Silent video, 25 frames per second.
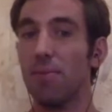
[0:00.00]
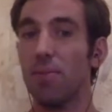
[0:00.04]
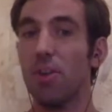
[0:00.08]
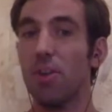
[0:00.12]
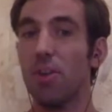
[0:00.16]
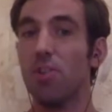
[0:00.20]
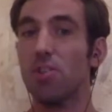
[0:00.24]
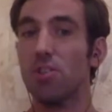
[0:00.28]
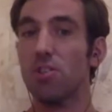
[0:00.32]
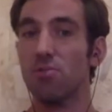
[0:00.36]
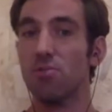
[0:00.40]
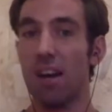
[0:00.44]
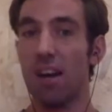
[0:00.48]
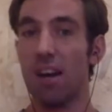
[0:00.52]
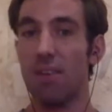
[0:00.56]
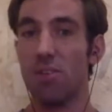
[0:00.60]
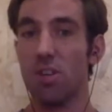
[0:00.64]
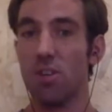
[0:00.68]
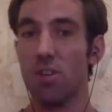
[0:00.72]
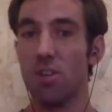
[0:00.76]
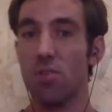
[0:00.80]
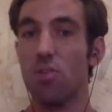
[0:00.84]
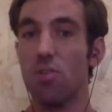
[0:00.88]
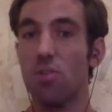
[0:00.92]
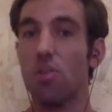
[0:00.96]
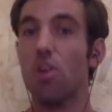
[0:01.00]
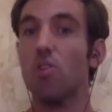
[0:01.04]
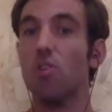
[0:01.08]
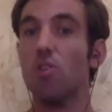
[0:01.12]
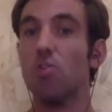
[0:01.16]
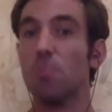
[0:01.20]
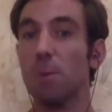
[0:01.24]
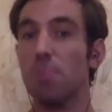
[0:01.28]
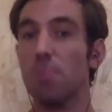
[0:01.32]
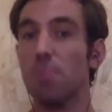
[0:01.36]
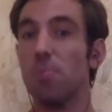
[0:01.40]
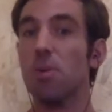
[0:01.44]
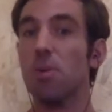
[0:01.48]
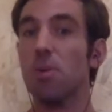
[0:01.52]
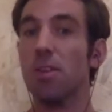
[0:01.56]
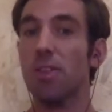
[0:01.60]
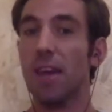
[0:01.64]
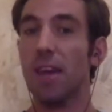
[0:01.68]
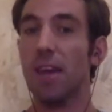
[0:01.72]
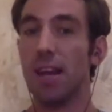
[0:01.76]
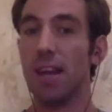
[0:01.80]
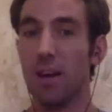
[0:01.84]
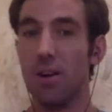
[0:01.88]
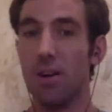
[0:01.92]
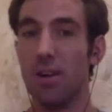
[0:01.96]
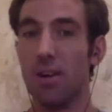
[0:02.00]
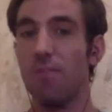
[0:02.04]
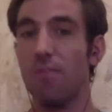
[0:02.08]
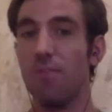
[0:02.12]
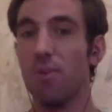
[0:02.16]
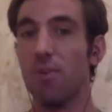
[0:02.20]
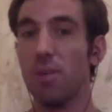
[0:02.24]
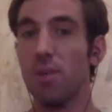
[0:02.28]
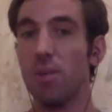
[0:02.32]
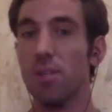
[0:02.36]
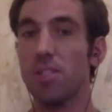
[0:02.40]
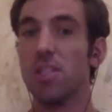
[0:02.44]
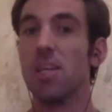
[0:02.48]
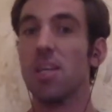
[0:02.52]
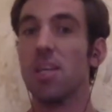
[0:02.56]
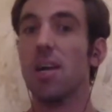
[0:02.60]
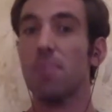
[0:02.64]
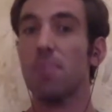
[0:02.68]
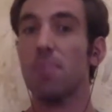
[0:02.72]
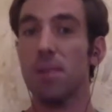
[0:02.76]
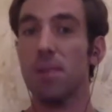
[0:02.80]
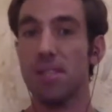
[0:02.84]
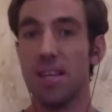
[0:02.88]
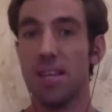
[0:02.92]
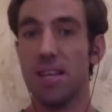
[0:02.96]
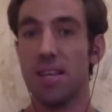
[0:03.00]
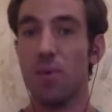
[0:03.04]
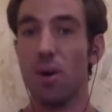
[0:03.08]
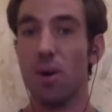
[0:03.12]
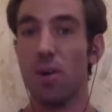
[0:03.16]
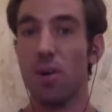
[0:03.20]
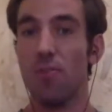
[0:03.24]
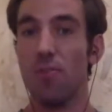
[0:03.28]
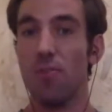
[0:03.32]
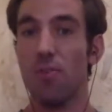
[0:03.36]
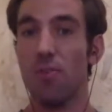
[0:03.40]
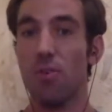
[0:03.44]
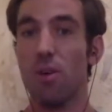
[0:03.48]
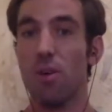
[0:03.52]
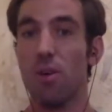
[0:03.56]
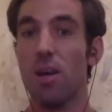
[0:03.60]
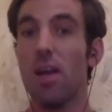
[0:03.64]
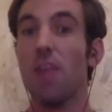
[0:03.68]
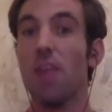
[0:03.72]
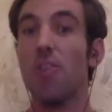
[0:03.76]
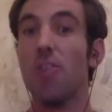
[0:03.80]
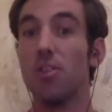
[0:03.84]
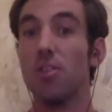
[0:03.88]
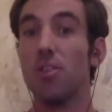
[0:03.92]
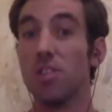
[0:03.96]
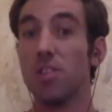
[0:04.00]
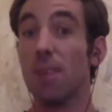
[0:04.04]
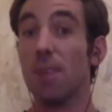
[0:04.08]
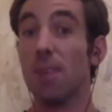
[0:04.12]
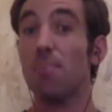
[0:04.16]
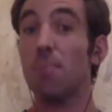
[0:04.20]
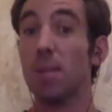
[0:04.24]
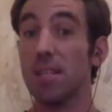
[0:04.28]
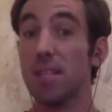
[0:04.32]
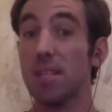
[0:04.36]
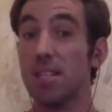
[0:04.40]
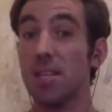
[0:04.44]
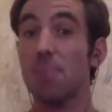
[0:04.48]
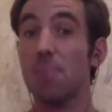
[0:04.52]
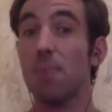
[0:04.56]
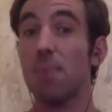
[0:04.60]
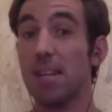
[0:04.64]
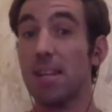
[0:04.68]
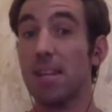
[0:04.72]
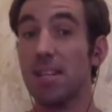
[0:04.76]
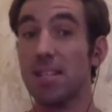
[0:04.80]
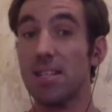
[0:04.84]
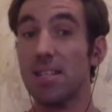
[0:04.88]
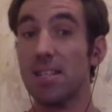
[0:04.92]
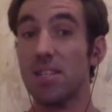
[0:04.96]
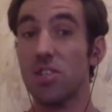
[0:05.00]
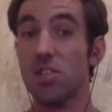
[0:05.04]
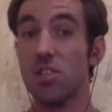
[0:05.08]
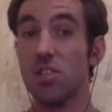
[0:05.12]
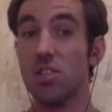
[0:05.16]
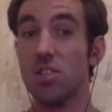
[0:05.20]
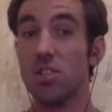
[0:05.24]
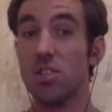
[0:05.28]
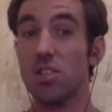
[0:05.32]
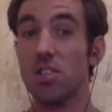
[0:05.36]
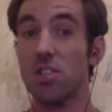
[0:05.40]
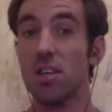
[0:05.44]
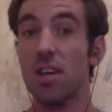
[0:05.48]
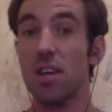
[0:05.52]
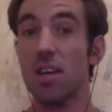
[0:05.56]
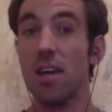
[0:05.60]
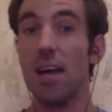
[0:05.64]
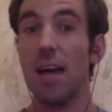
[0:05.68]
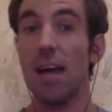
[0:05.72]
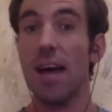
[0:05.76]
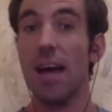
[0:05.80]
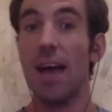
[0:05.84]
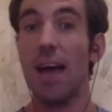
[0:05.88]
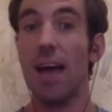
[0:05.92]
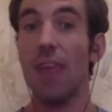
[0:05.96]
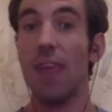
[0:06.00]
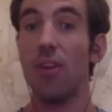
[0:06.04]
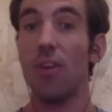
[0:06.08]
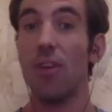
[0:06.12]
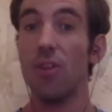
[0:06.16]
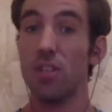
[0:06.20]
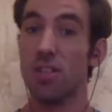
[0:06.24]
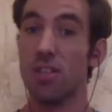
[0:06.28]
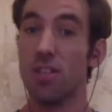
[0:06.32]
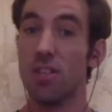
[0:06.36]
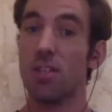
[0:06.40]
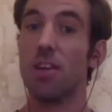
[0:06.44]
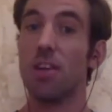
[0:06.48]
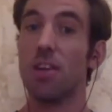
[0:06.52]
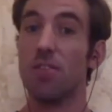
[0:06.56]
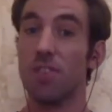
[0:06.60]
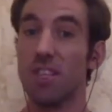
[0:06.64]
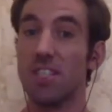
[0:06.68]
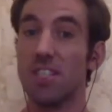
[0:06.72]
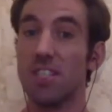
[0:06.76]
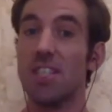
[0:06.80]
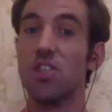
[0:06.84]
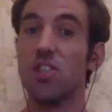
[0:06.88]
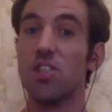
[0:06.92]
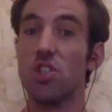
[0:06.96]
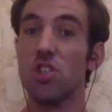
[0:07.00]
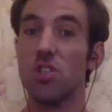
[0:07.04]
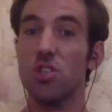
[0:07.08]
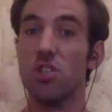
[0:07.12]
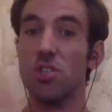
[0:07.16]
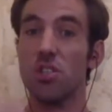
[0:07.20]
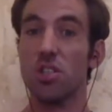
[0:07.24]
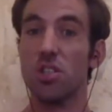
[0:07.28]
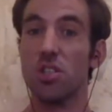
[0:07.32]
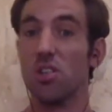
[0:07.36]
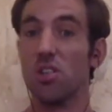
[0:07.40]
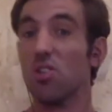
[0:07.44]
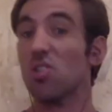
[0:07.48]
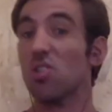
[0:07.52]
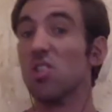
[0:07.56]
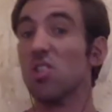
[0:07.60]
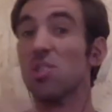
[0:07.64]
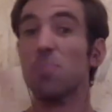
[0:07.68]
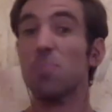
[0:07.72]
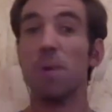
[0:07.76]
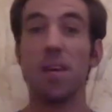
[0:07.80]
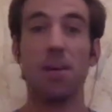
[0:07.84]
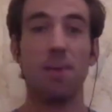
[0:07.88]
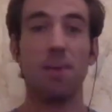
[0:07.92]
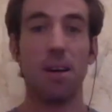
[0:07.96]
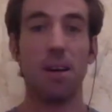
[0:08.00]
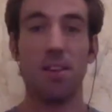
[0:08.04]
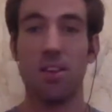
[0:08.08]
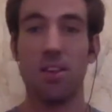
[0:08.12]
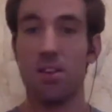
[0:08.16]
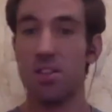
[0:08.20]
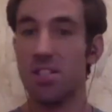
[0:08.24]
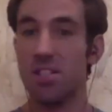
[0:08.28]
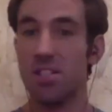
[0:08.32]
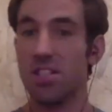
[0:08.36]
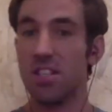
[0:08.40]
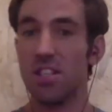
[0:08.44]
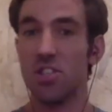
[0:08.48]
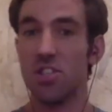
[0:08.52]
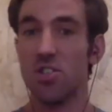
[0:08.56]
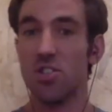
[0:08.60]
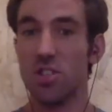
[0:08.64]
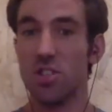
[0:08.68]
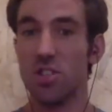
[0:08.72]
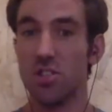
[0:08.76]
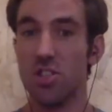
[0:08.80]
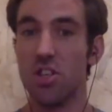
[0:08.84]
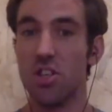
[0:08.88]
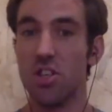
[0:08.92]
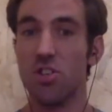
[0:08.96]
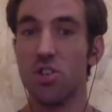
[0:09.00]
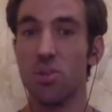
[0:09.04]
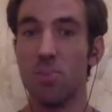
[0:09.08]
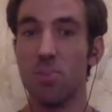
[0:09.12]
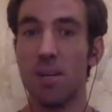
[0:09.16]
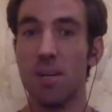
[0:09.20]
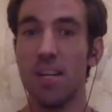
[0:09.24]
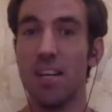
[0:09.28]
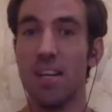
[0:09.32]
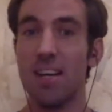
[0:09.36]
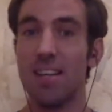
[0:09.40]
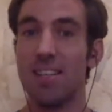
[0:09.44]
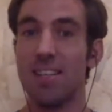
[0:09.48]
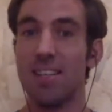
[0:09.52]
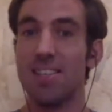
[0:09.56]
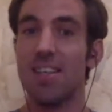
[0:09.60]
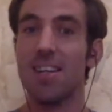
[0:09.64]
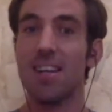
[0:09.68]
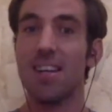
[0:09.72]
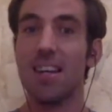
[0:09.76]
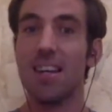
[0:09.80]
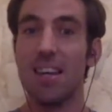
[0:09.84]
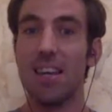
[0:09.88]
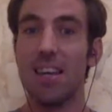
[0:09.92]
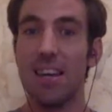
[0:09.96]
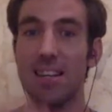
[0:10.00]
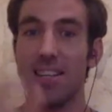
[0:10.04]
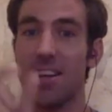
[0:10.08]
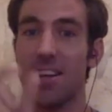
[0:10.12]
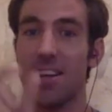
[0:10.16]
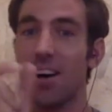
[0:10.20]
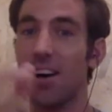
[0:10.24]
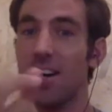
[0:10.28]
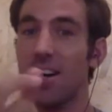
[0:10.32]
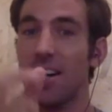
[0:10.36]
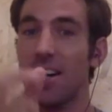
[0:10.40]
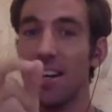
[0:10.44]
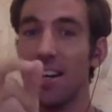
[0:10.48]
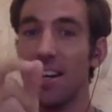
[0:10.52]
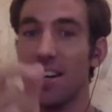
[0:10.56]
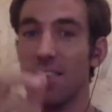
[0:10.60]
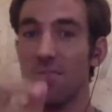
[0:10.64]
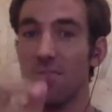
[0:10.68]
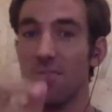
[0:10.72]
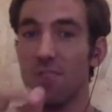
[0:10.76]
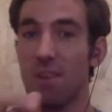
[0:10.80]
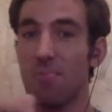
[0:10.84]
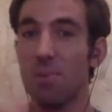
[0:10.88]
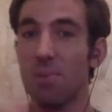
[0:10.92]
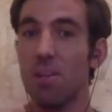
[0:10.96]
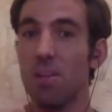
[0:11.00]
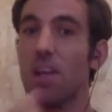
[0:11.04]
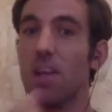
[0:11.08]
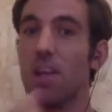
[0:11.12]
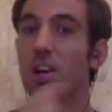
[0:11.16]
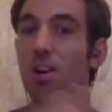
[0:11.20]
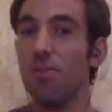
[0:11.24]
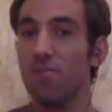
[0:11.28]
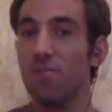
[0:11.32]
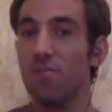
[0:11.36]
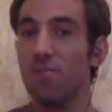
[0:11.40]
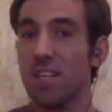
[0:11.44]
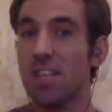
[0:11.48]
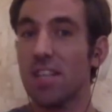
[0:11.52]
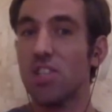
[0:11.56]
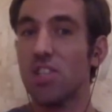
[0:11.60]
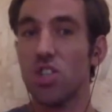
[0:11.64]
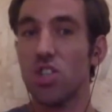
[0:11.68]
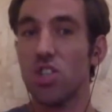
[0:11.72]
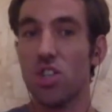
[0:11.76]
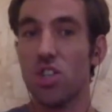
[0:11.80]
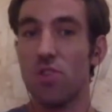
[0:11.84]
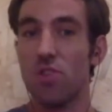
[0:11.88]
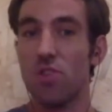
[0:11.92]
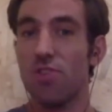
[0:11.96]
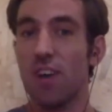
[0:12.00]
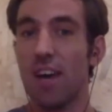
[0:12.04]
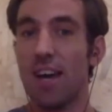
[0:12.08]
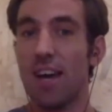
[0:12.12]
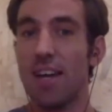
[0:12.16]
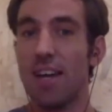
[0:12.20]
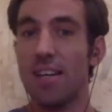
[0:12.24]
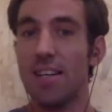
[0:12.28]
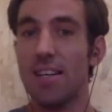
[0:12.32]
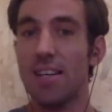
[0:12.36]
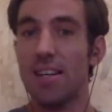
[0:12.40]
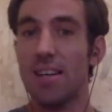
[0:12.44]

those around you, those people can then go and influence the companies they work for. Those companies can make decisions. And those kind of decisions, you can speak about those decisions on social media, and suddenly a tiny little ripple, a conversation you've had,